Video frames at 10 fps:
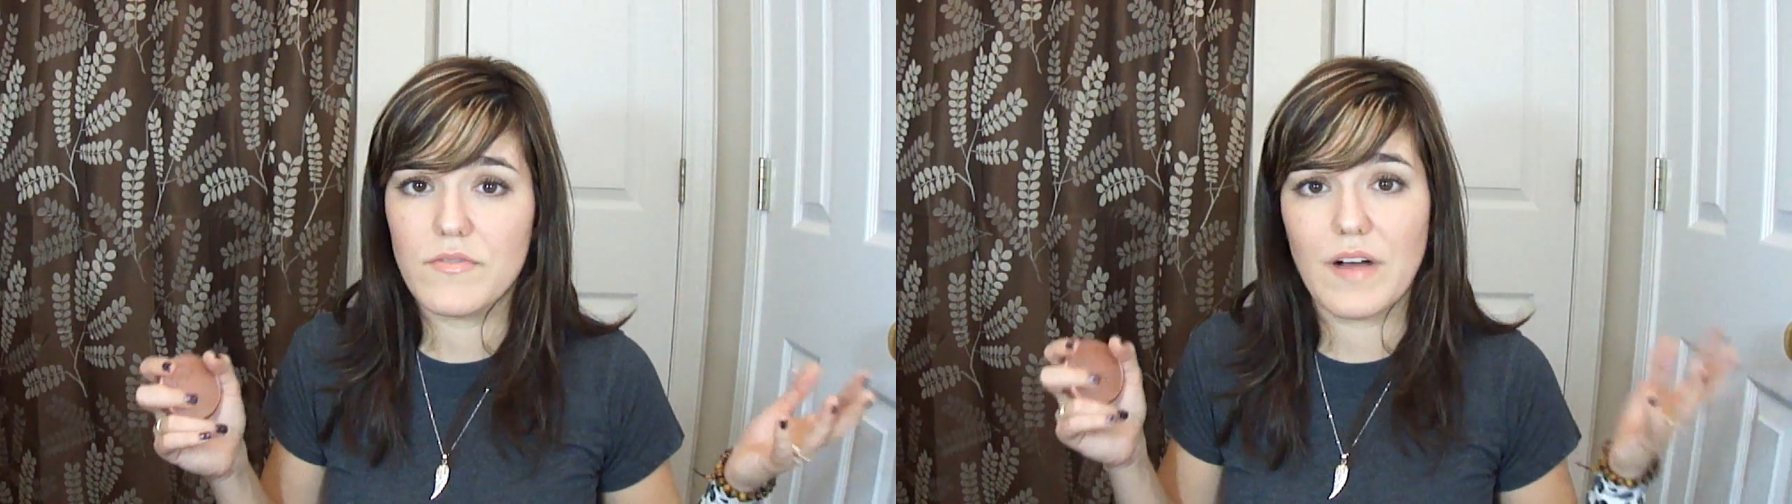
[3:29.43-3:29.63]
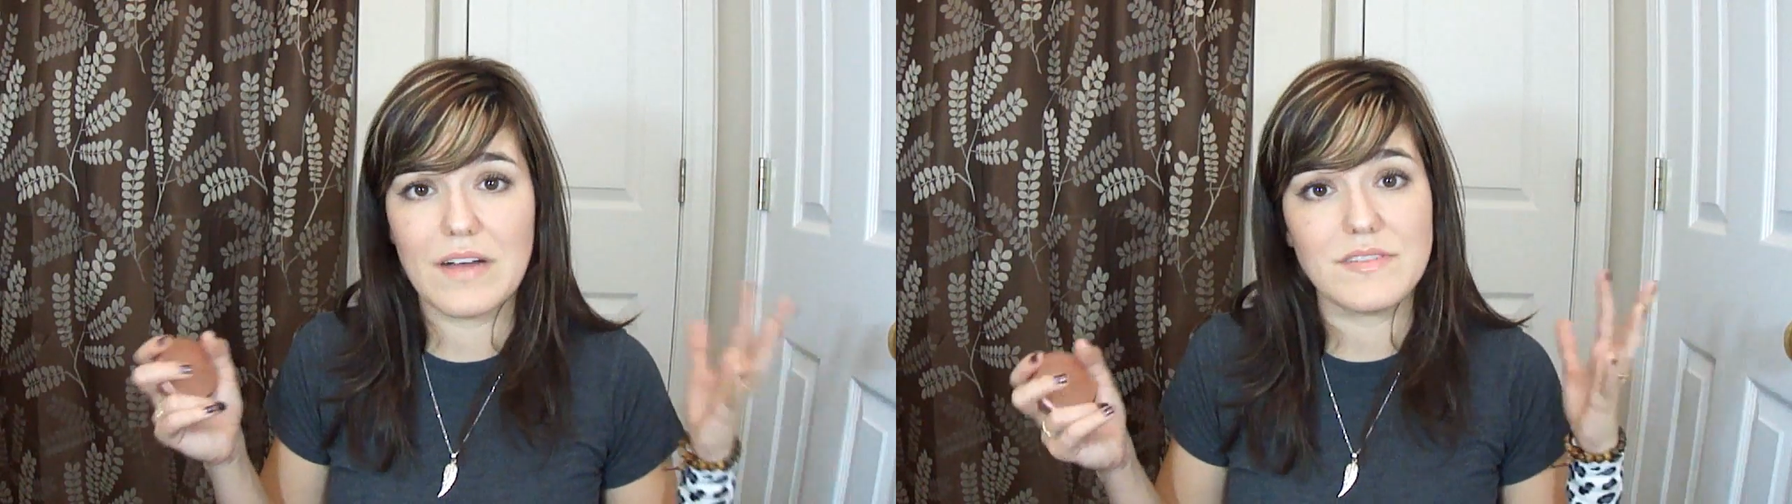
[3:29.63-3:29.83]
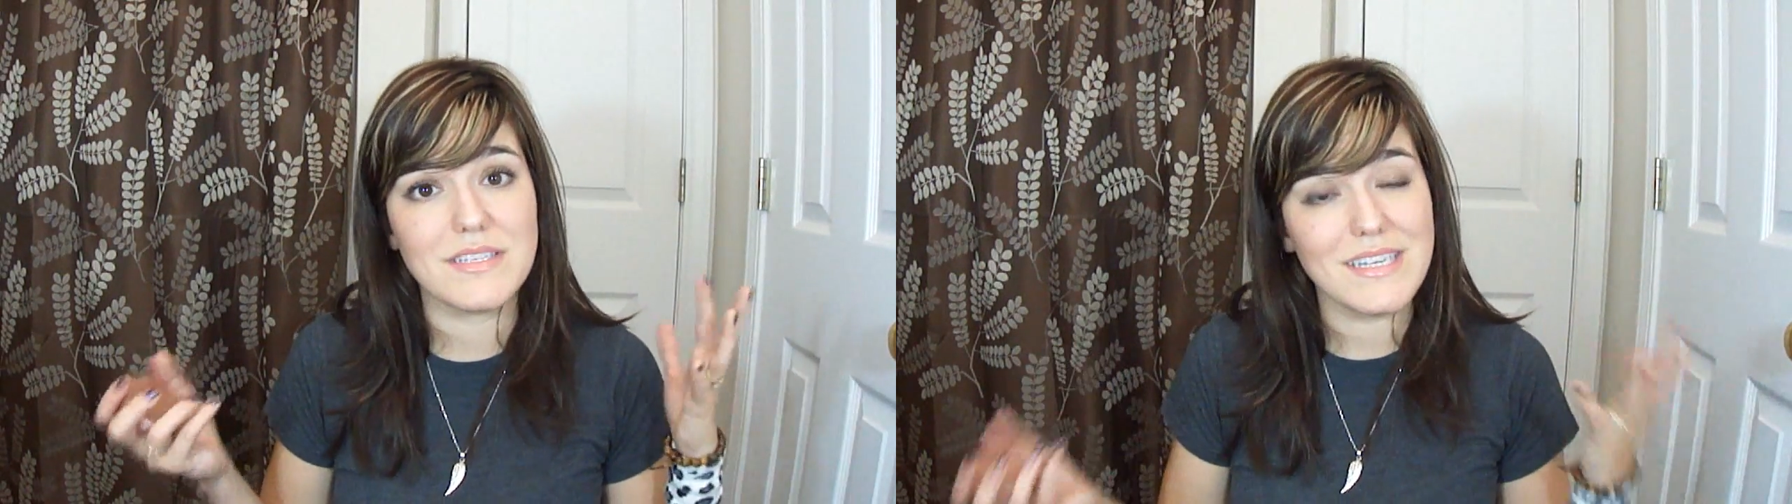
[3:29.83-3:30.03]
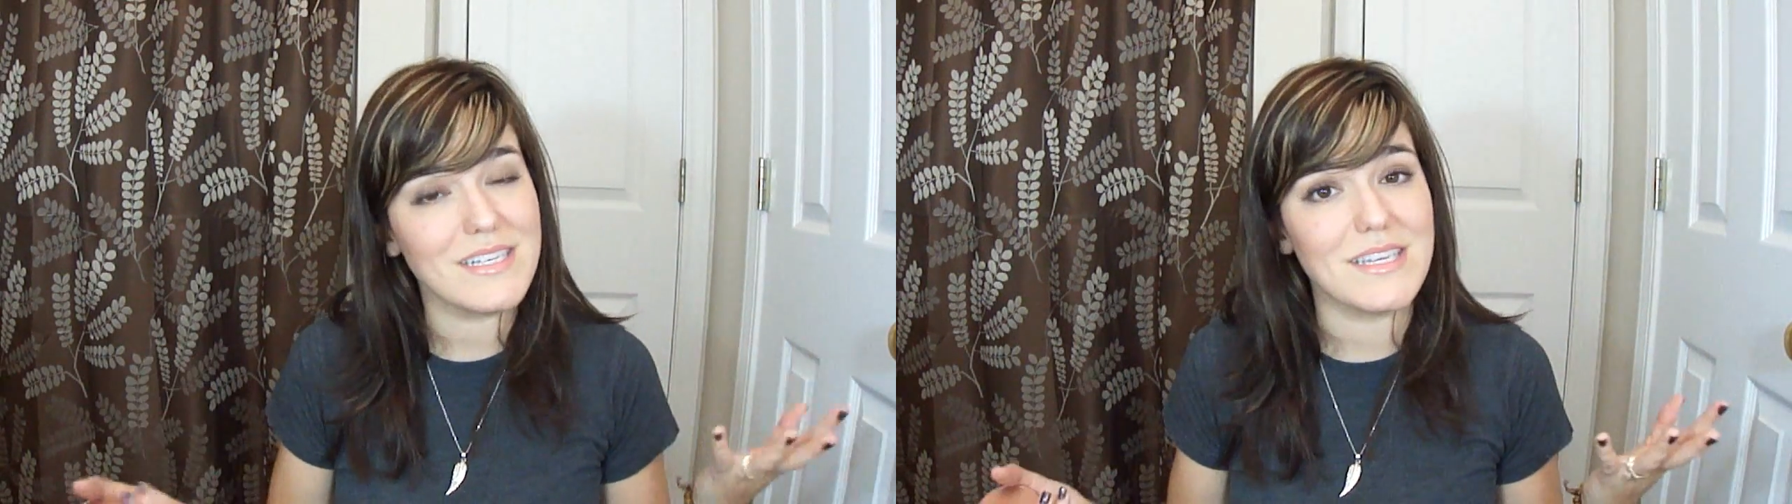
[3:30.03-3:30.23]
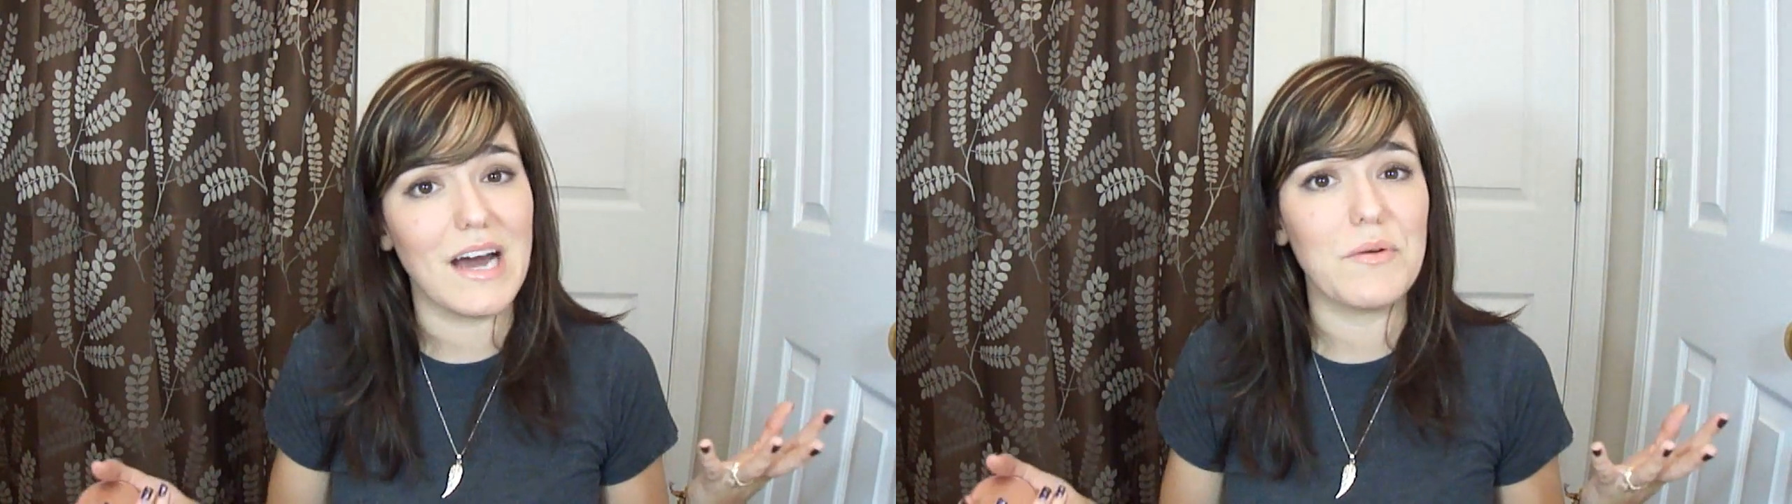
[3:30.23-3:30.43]
5 to
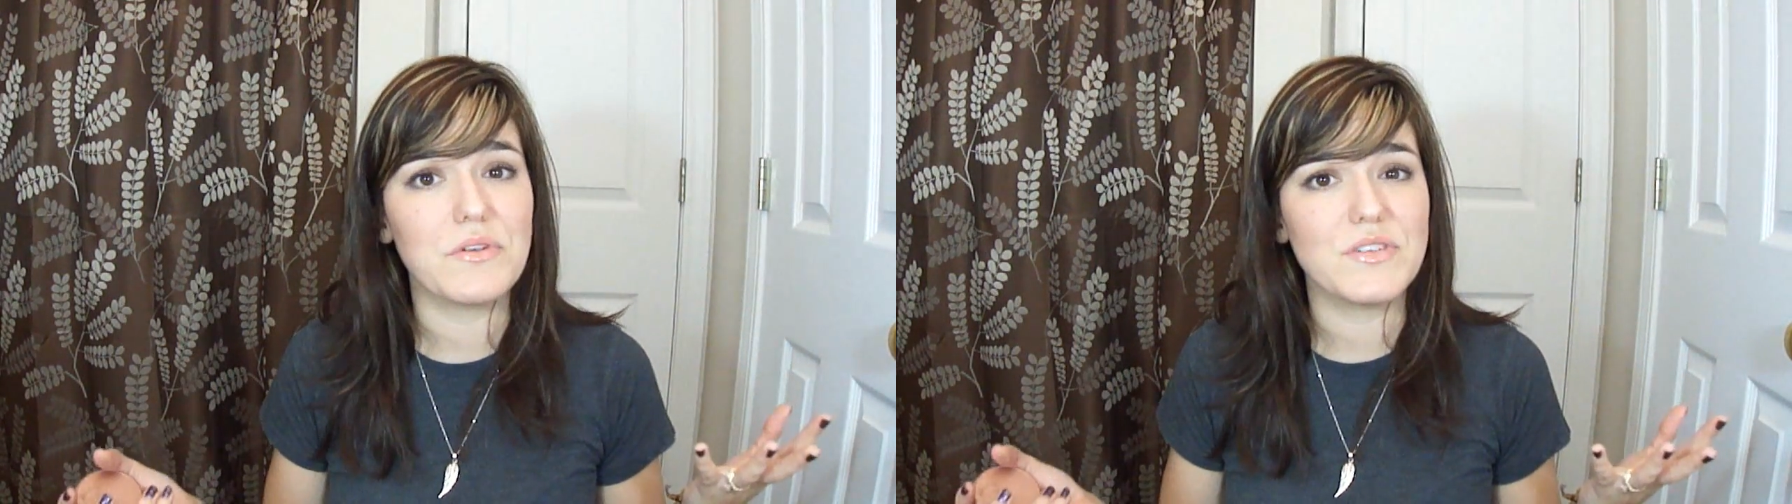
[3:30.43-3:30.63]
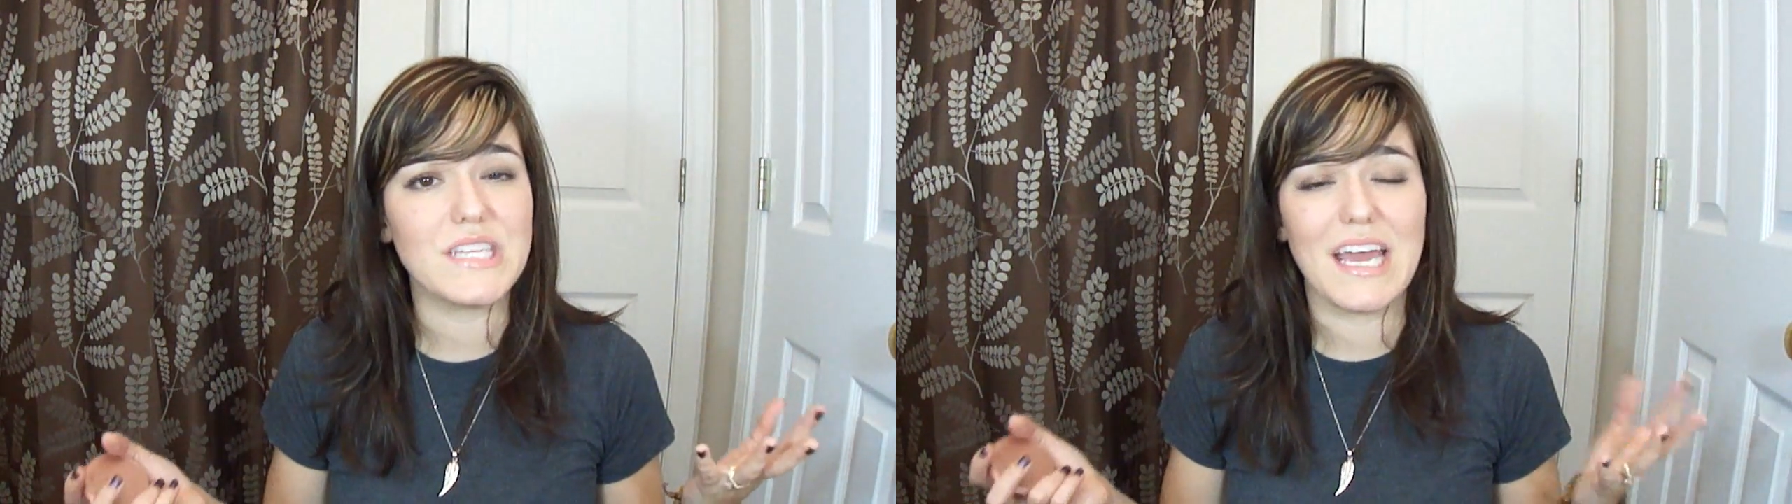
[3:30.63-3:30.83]
6 hours,